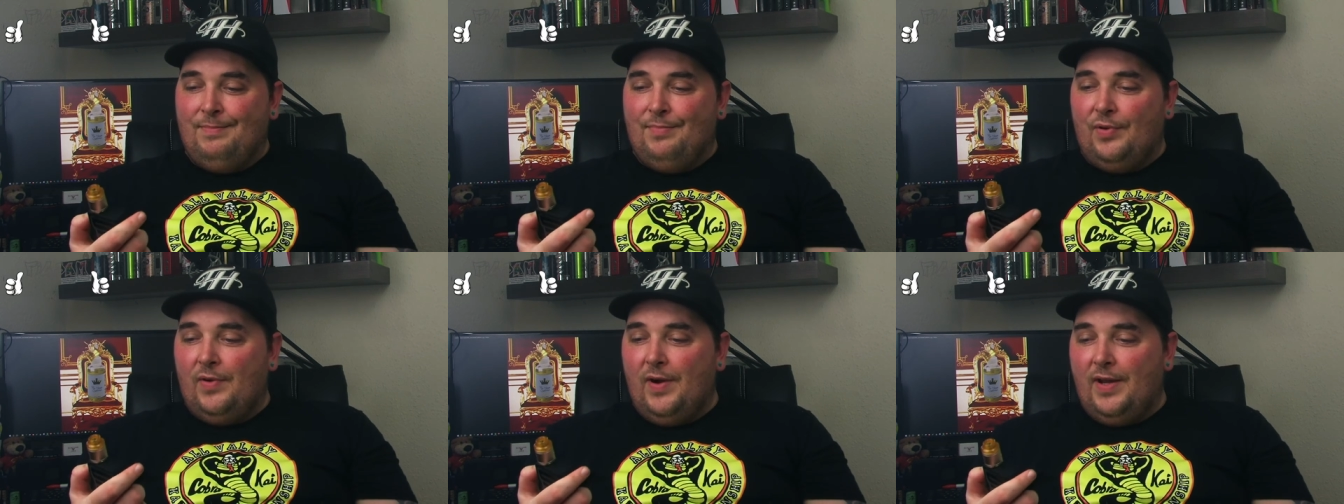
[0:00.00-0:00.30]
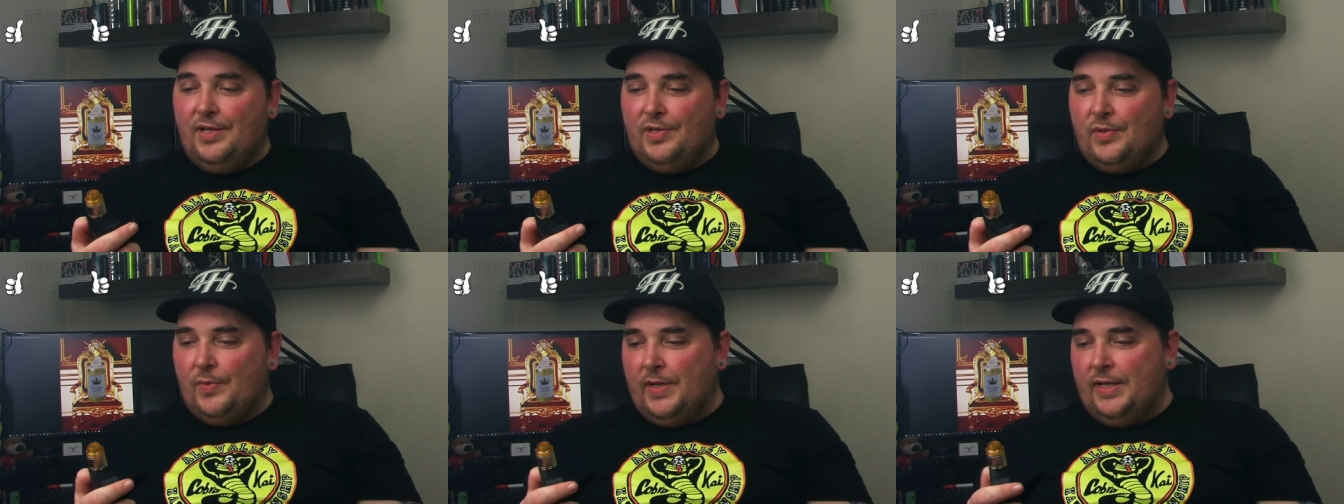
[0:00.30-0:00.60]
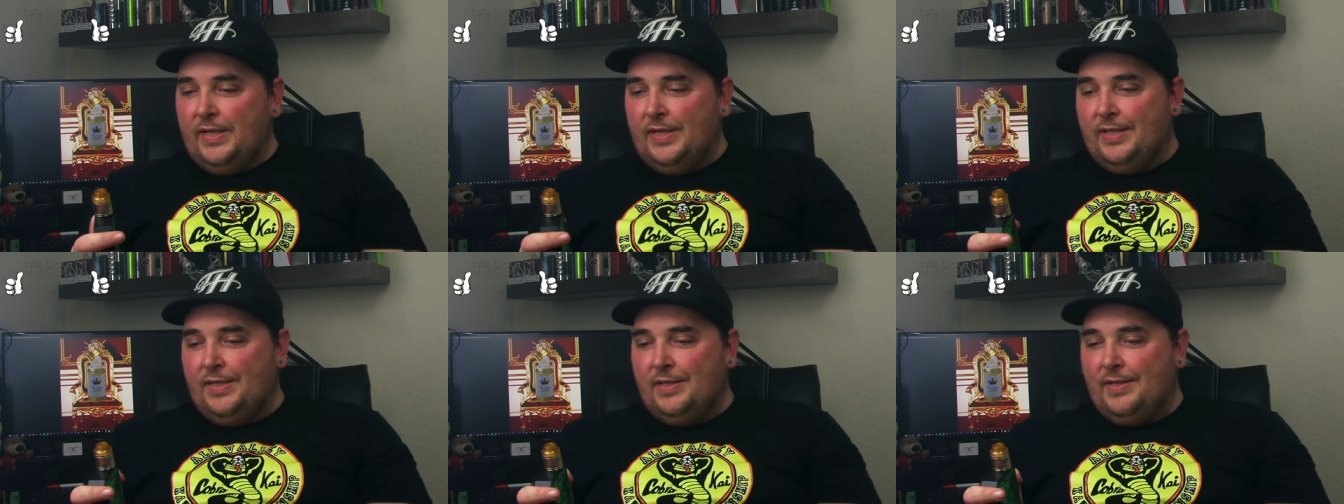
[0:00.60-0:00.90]
price
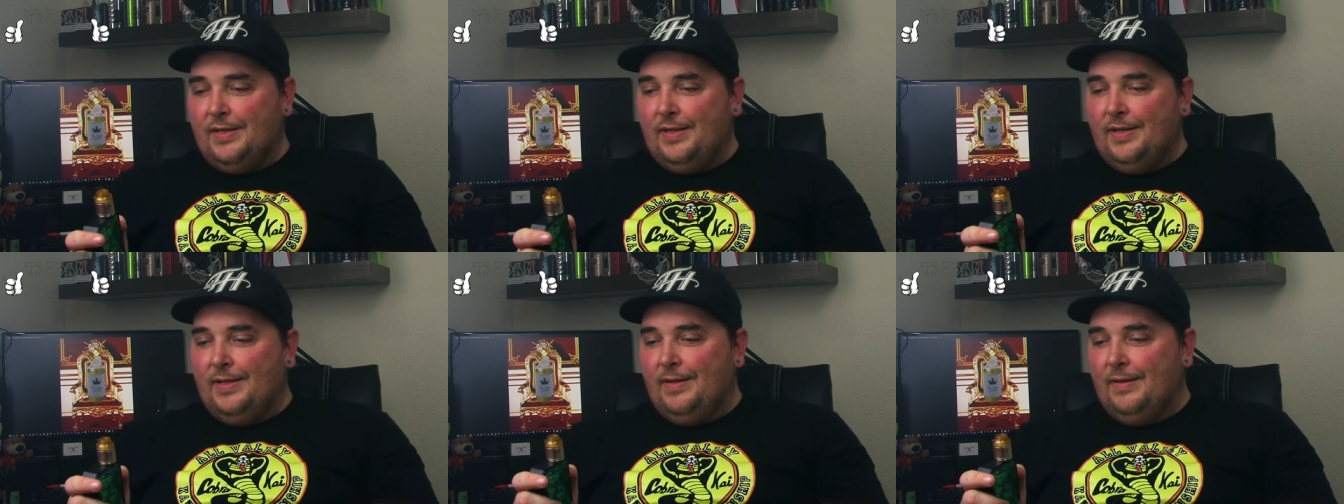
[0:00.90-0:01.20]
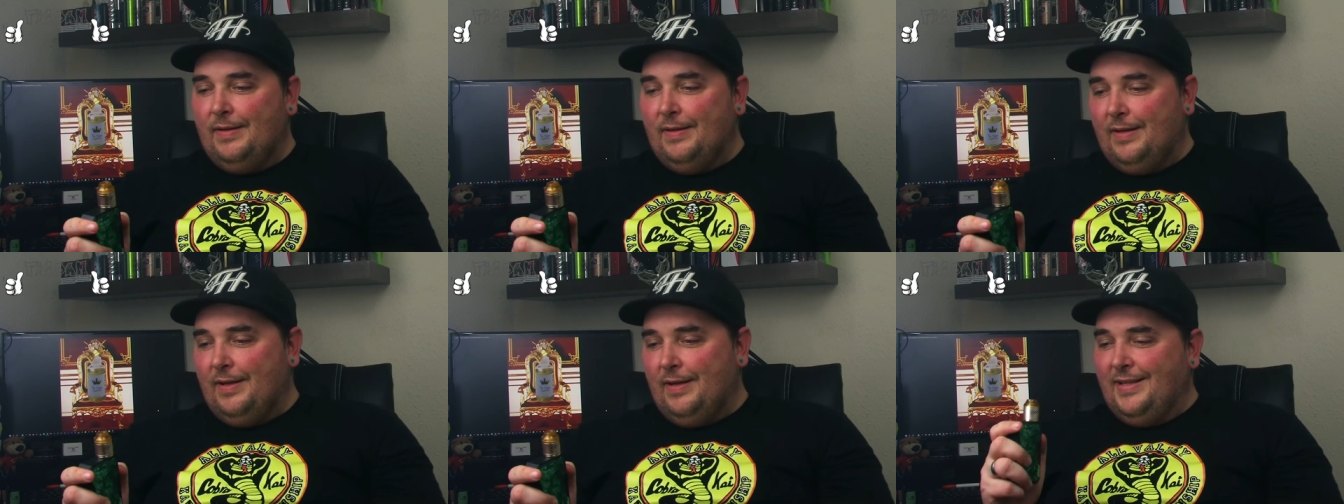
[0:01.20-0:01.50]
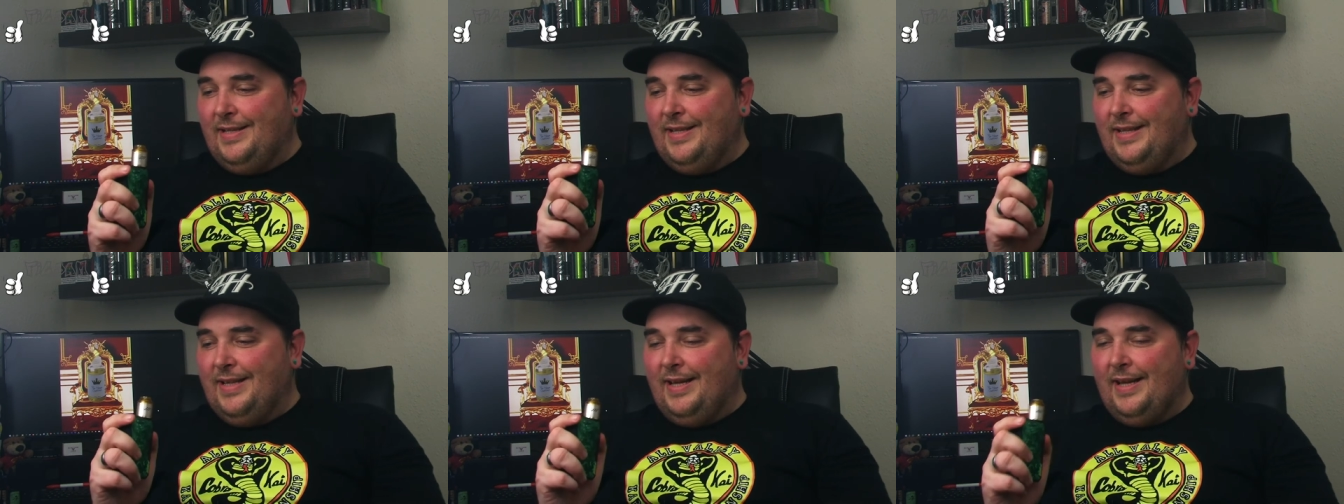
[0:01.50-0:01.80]
wise,
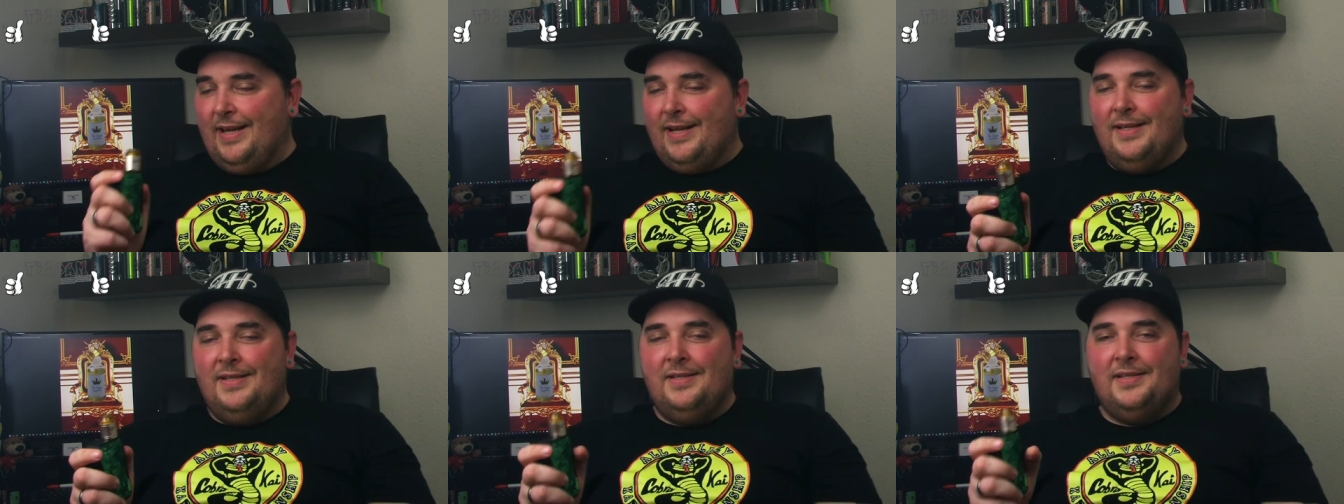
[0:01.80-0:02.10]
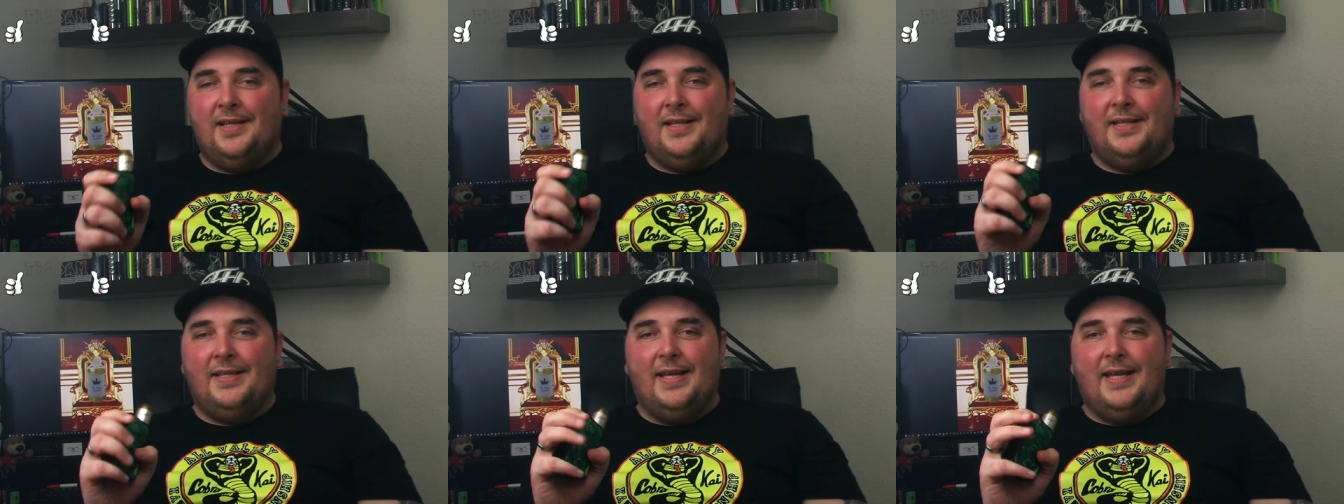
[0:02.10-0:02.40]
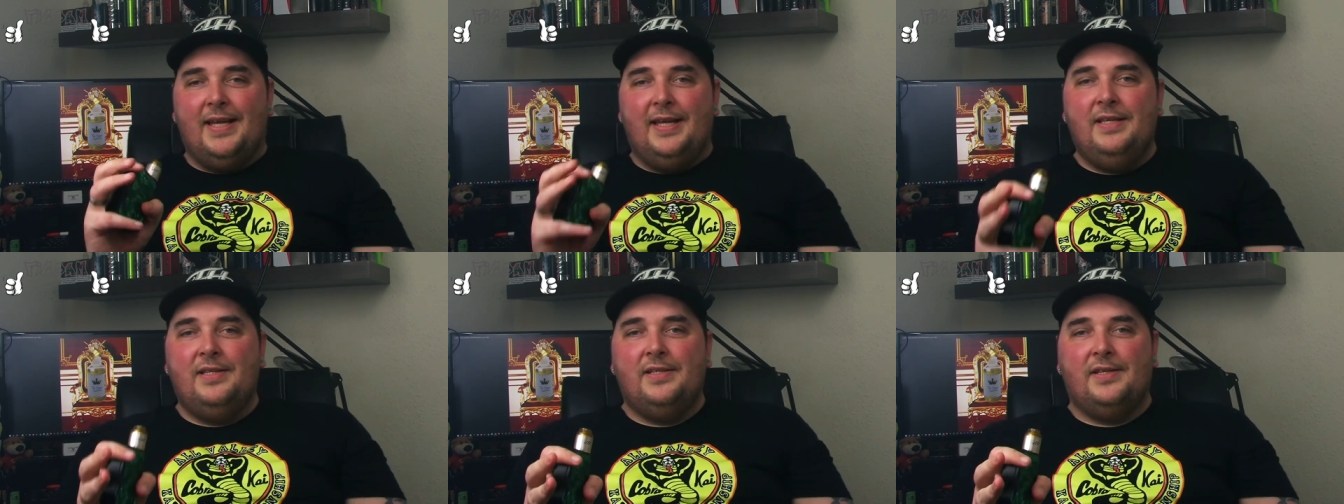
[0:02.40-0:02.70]
the guys at
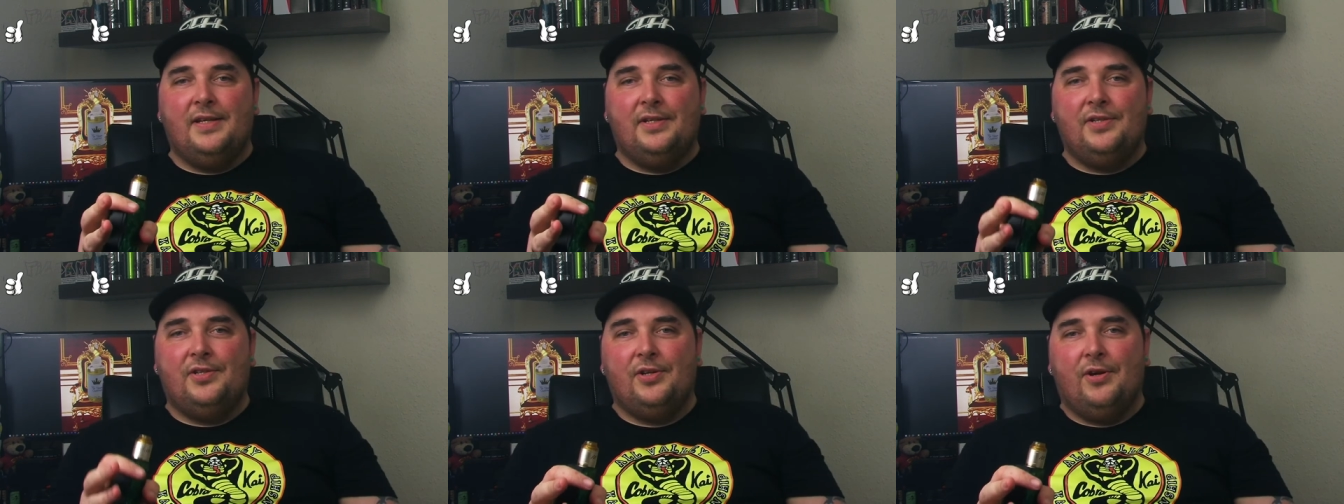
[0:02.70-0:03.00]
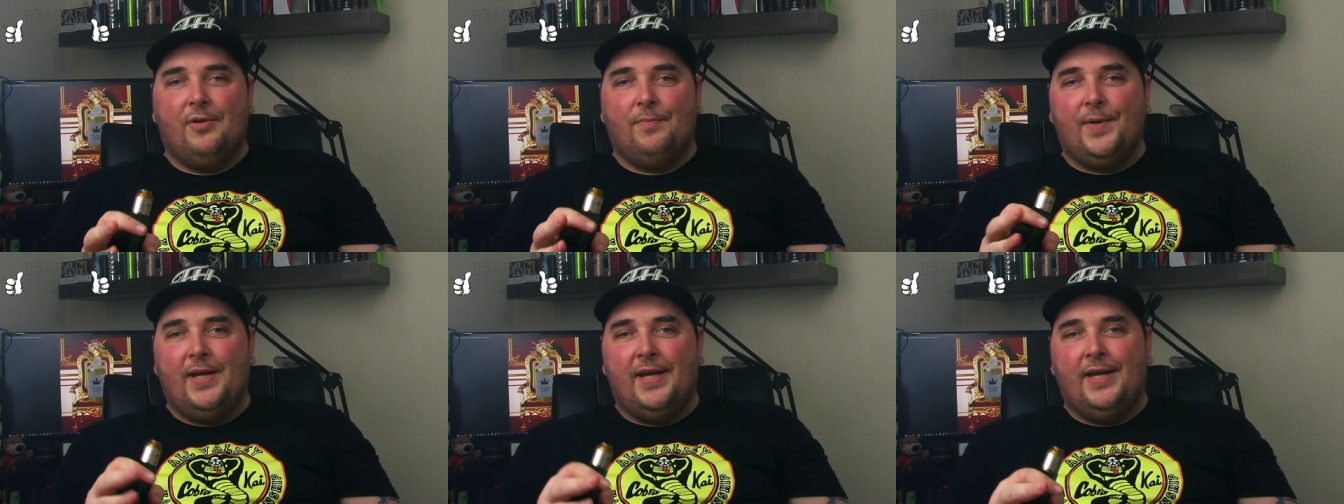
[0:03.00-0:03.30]
the e-cig shop